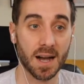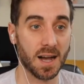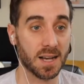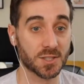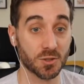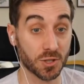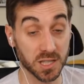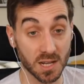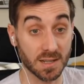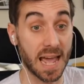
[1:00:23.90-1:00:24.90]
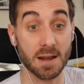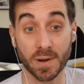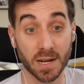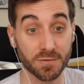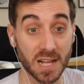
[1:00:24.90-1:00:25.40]
So good luck. Hey,
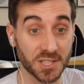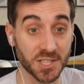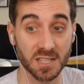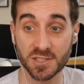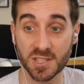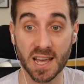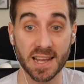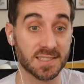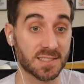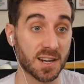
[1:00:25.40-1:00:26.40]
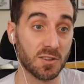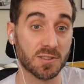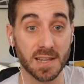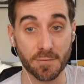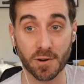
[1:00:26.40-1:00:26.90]
we got a flash challenge today. It's going to
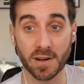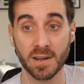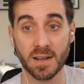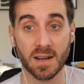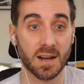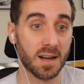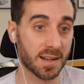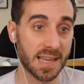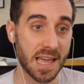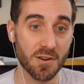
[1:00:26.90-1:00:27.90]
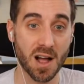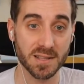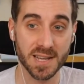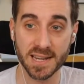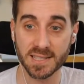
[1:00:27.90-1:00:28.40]
look different. Get your
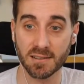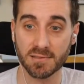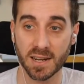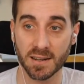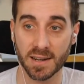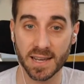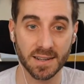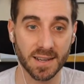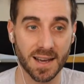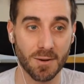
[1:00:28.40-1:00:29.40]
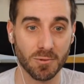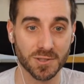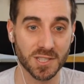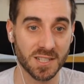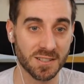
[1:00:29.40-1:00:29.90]
hot takes out there and we'll
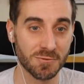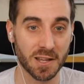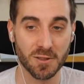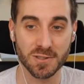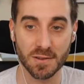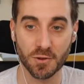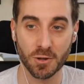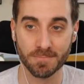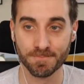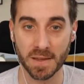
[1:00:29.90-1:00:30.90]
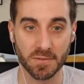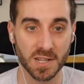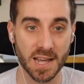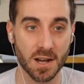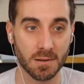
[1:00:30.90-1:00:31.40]
see you later this afternoon. Have a good
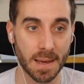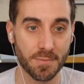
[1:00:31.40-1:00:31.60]
day, y'all. Happy